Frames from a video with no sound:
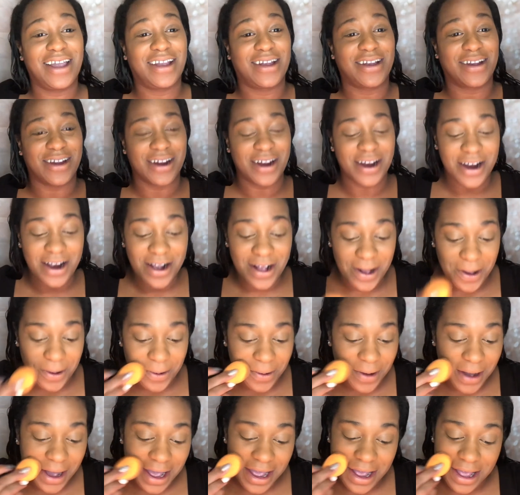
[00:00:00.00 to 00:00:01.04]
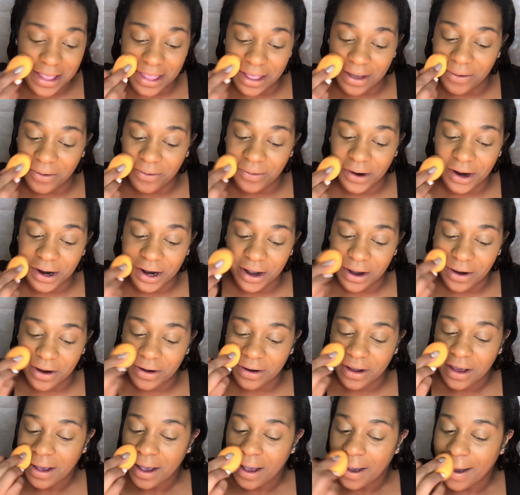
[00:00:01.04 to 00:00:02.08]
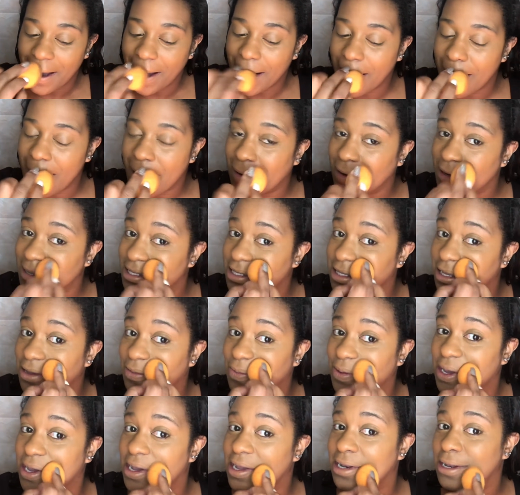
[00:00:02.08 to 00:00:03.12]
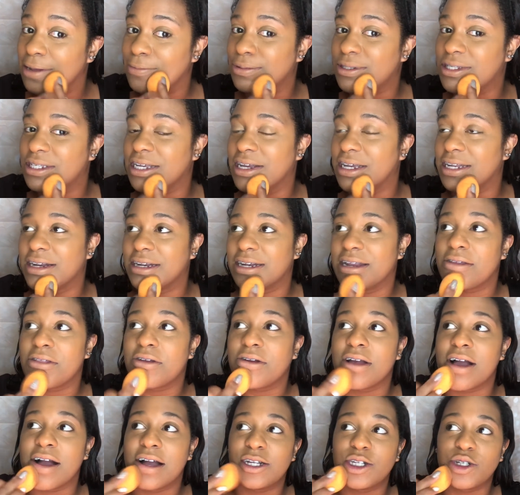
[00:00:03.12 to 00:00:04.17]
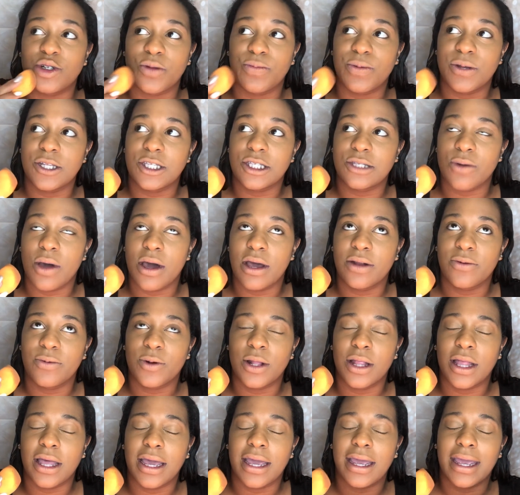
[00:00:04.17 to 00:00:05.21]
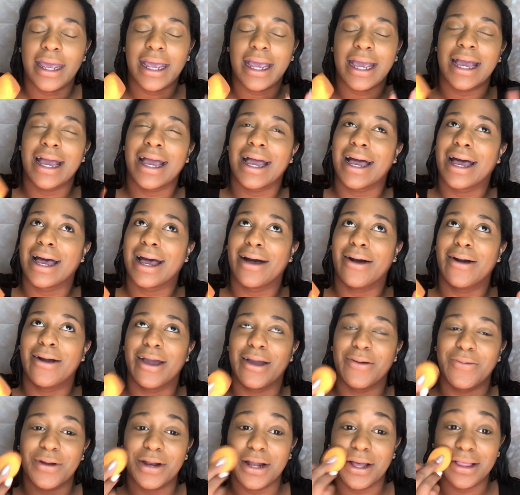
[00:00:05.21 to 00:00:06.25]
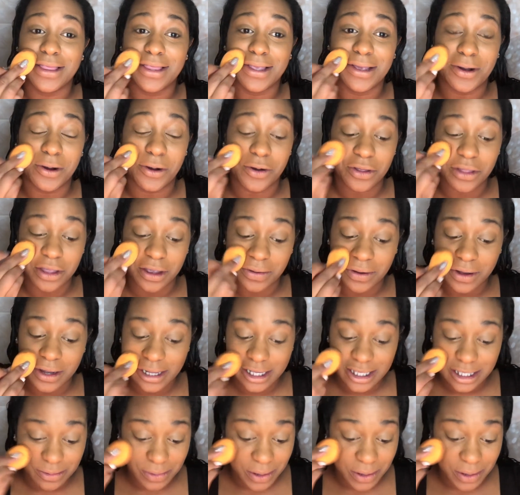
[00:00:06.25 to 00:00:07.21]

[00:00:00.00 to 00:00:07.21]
Girl, what in the world? Honestly, we end up seeing another guy dripping sweat, and we're like, okay, we're not the only ones.